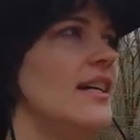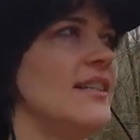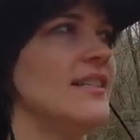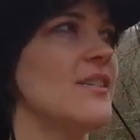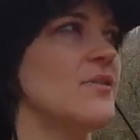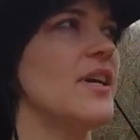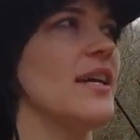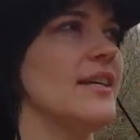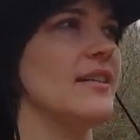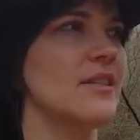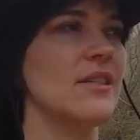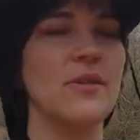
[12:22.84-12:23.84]
It's
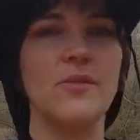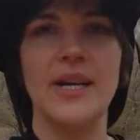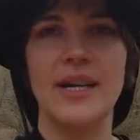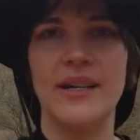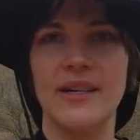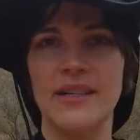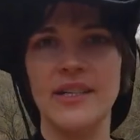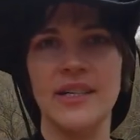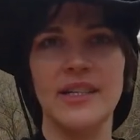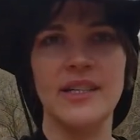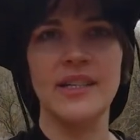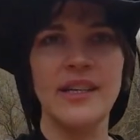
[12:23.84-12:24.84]
okay to wear
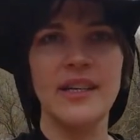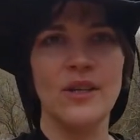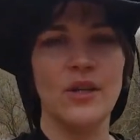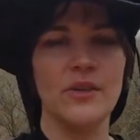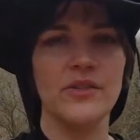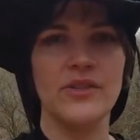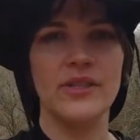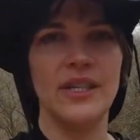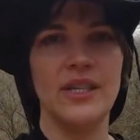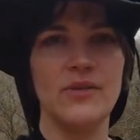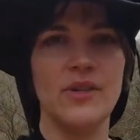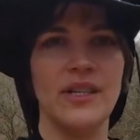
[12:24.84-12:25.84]
clothes
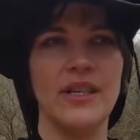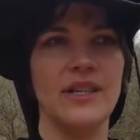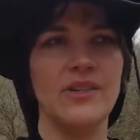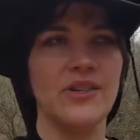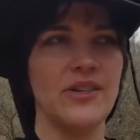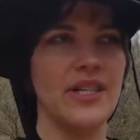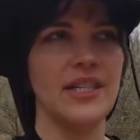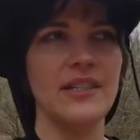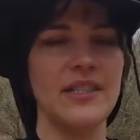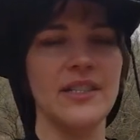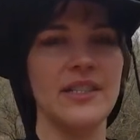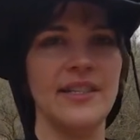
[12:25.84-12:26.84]
that you can get dirty,
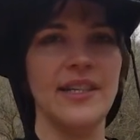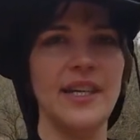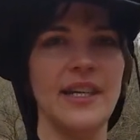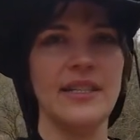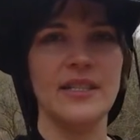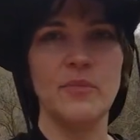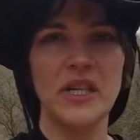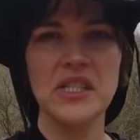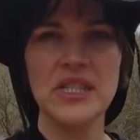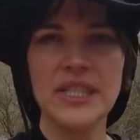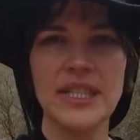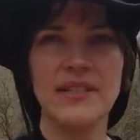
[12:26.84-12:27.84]

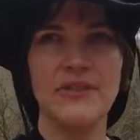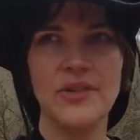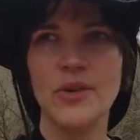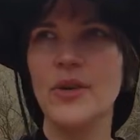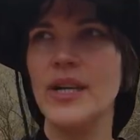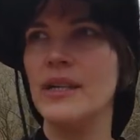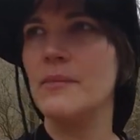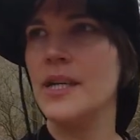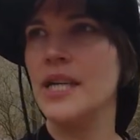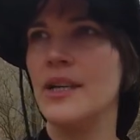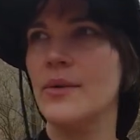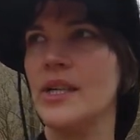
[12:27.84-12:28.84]
especially if you're going to
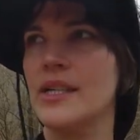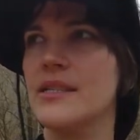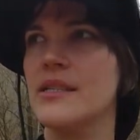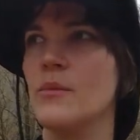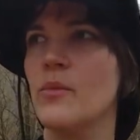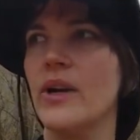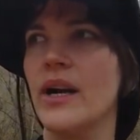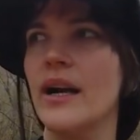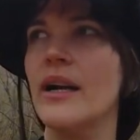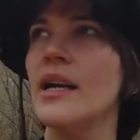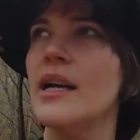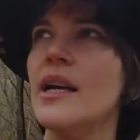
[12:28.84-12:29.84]
be going
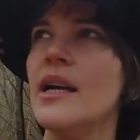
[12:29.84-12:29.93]
somewhere